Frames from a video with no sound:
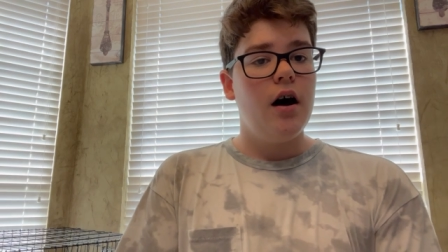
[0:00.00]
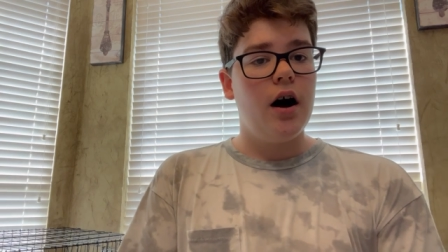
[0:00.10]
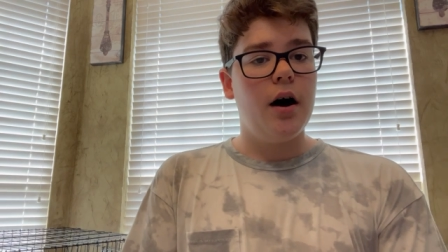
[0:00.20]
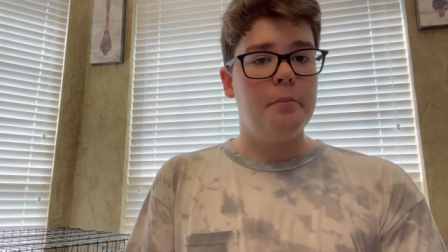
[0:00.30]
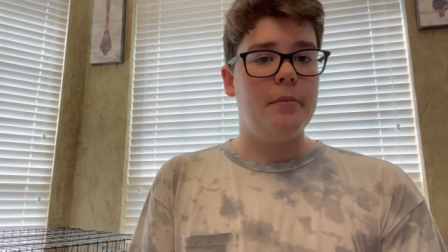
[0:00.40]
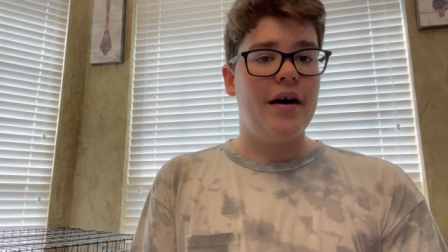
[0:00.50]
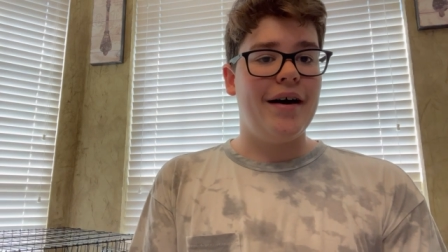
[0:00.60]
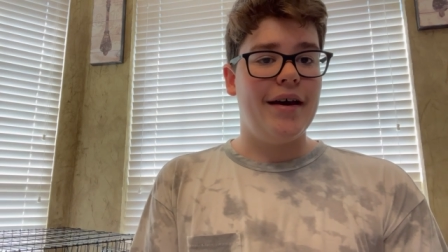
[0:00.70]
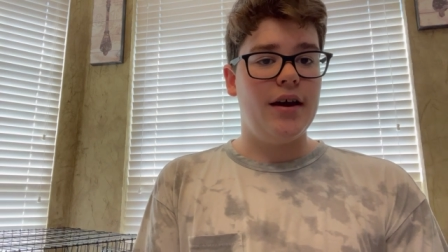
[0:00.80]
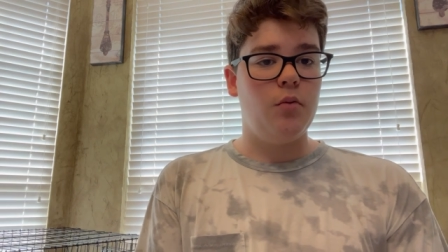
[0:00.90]

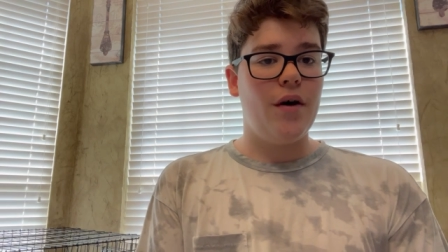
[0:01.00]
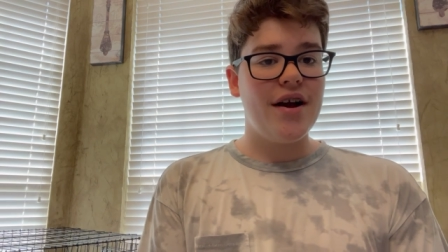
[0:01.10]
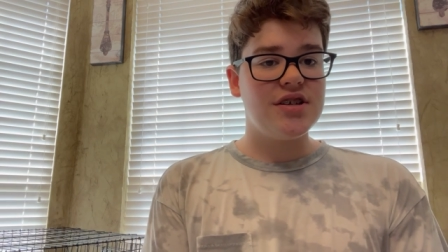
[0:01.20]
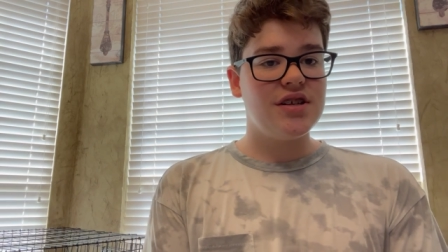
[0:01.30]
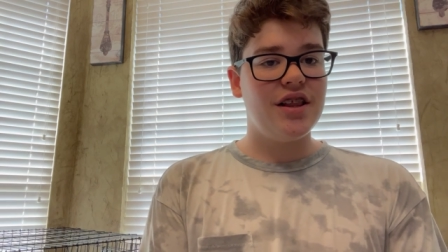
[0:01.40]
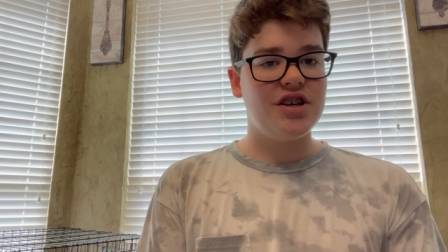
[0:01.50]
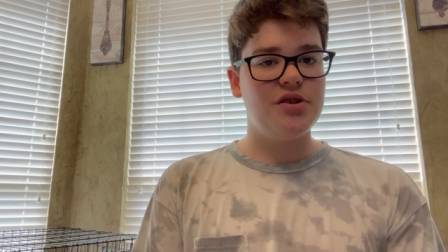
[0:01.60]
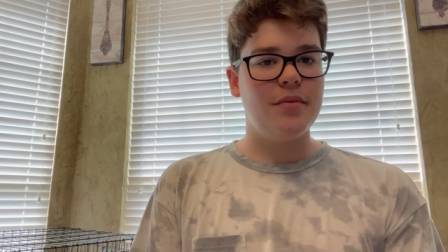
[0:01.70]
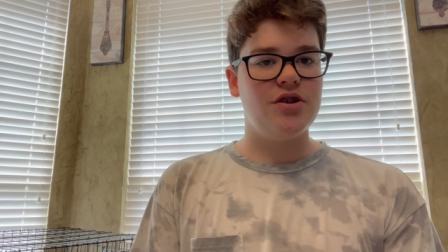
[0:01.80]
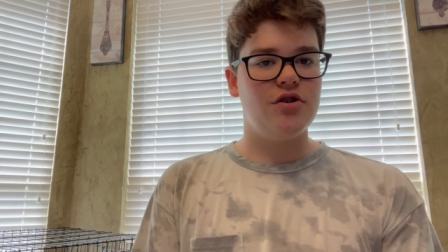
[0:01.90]
my wax
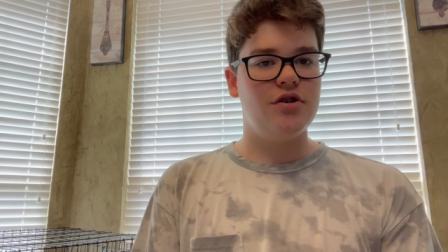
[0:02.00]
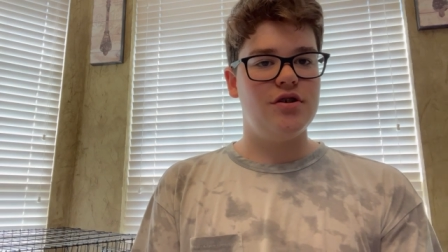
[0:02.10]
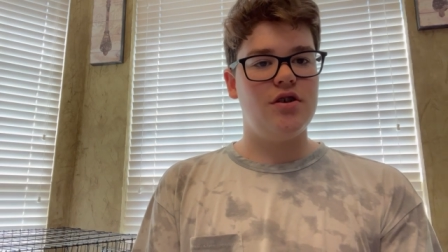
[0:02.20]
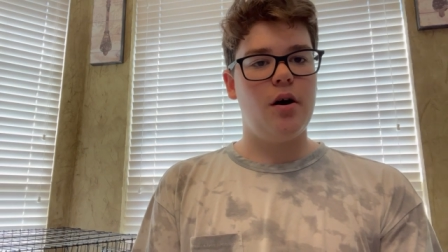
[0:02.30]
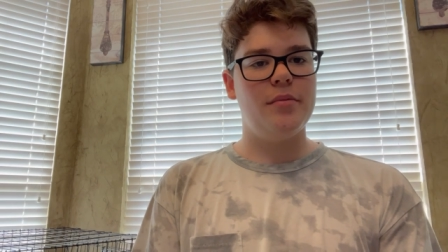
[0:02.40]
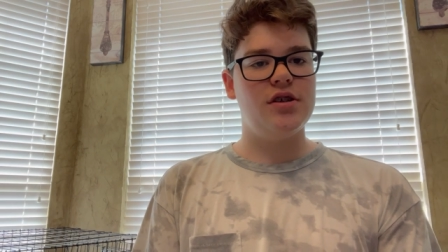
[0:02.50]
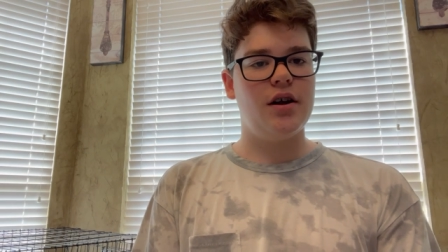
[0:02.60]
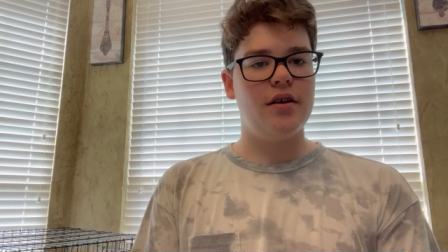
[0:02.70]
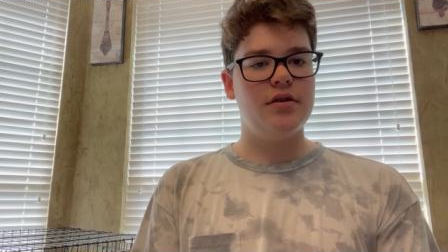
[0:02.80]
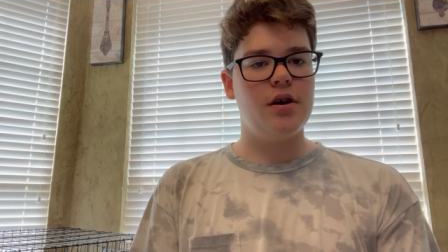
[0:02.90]
collection, make sure you comment
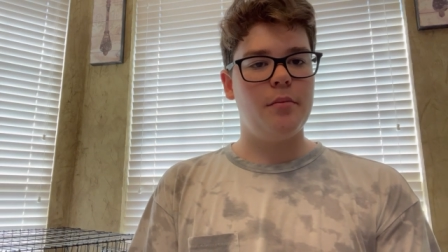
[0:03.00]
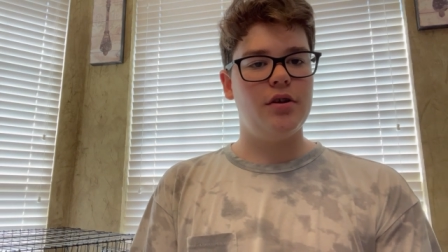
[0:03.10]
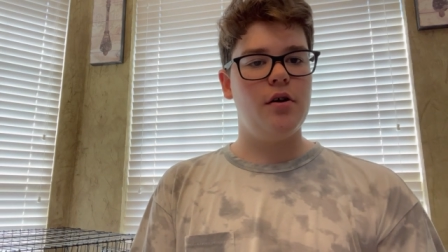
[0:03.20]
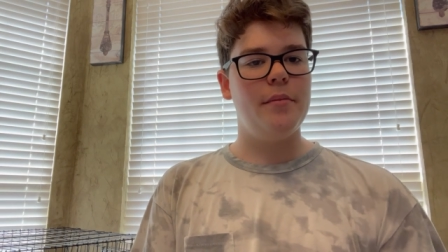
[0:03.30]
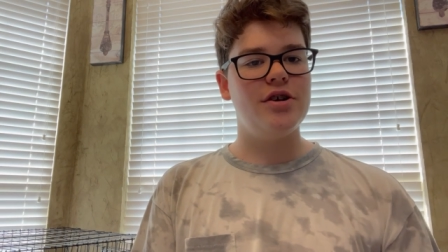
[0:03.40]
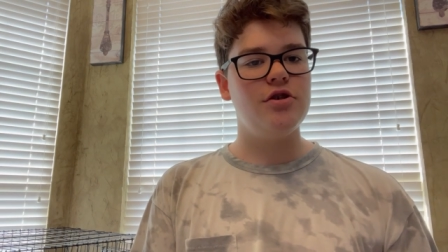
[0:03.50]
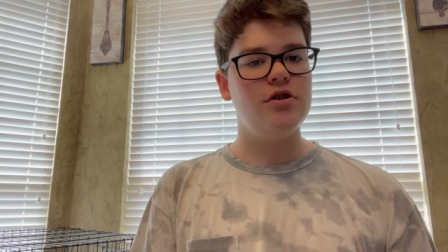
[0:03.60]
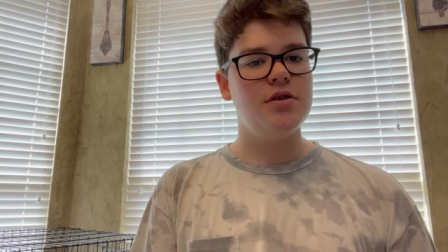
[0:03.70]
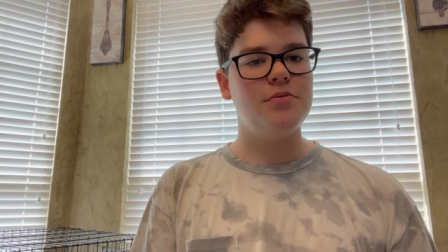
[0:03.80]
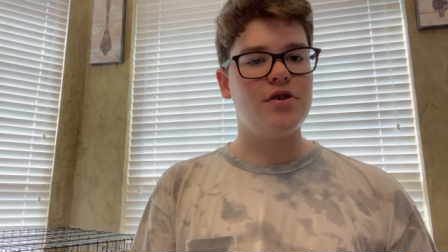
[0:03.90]
down below. Make sure you
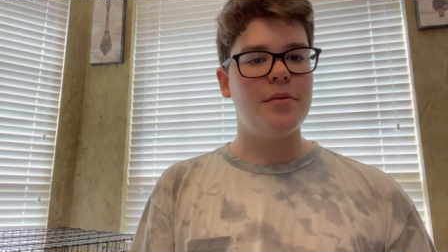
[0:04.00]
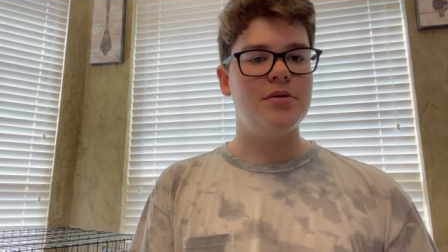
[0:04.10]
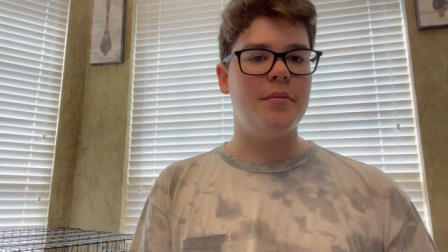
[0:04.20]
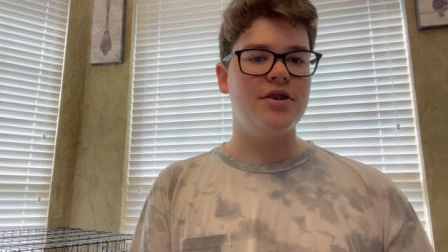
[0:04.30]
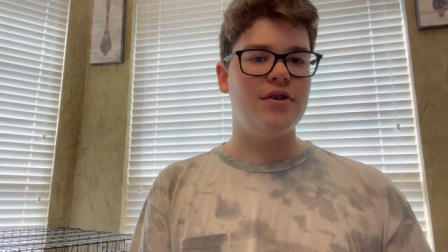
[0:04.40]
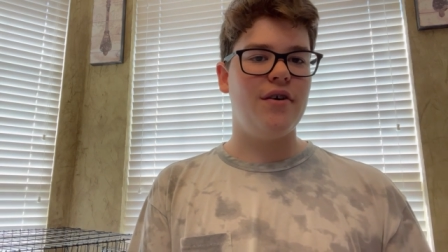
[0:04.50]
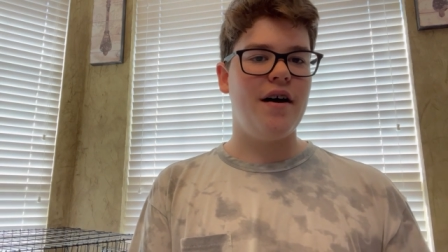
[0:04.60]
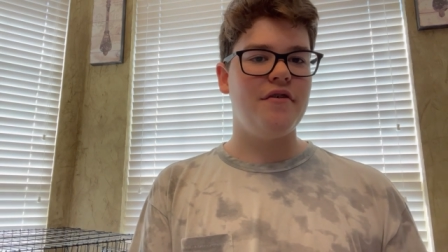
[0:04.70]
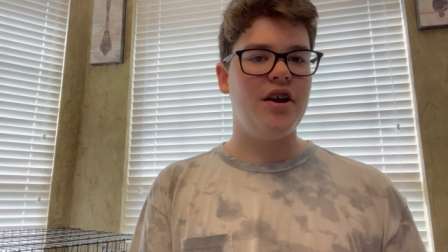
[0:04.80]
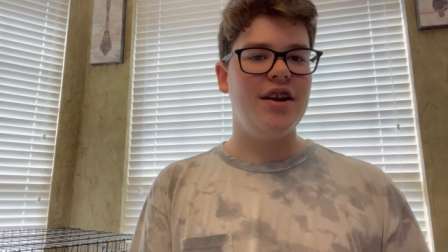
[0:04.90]
subscribe to my channel.
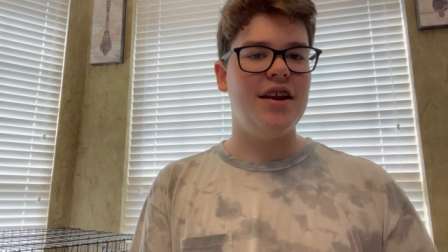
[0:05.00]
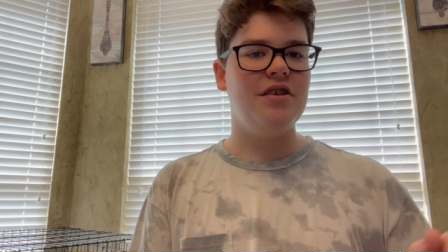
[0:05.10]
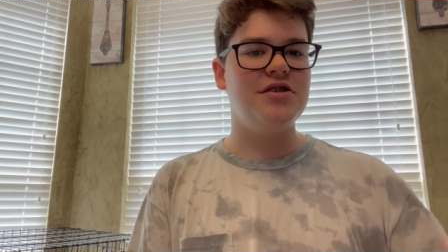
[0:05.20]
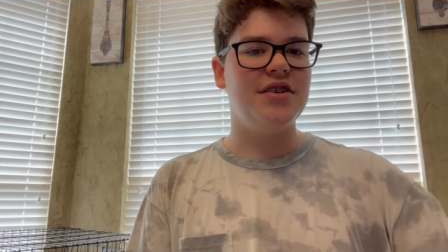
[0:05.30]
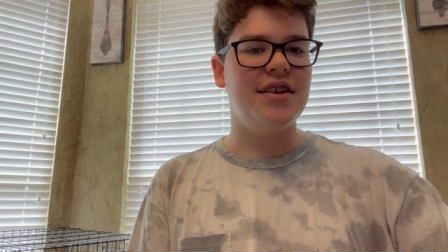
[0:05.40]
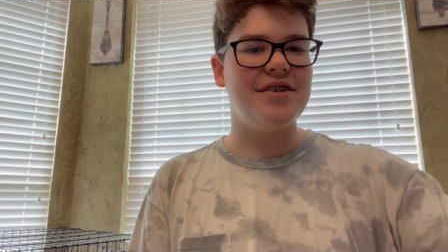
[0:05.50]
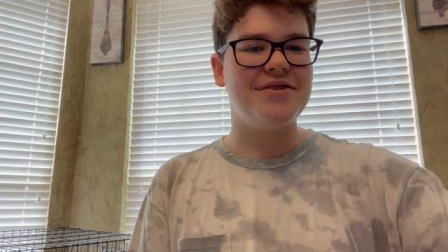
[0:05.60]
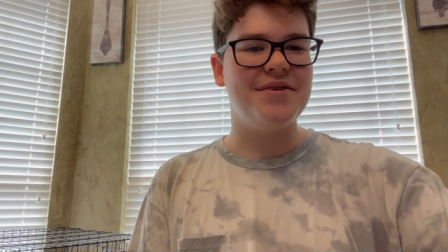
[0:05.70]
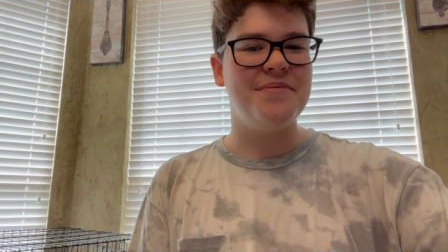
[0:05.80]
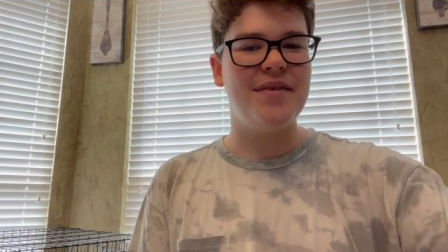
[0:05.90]
Have a great day and I'll see you in the next
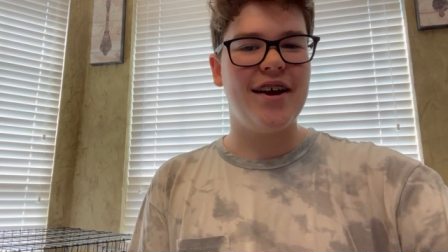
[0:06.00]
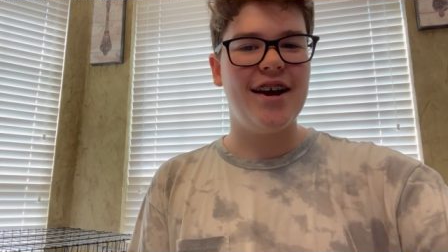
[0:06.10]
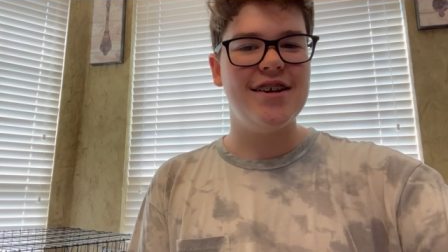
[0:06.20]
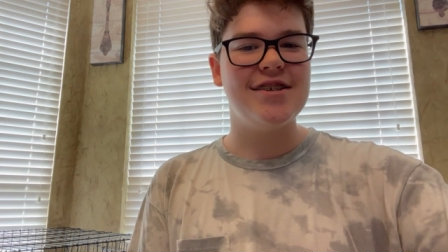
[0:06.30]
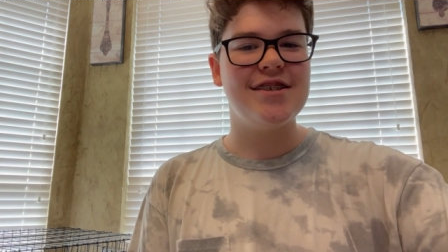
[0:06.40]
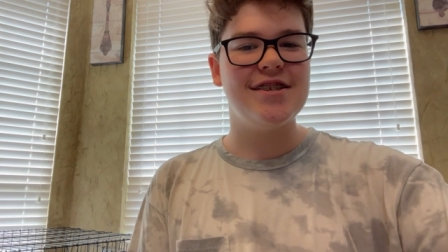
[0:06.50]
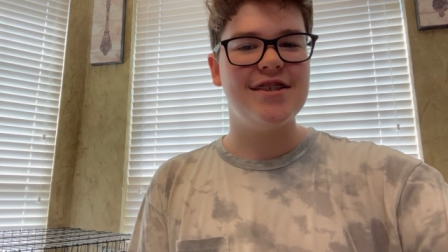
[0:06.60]
one. Bye guys.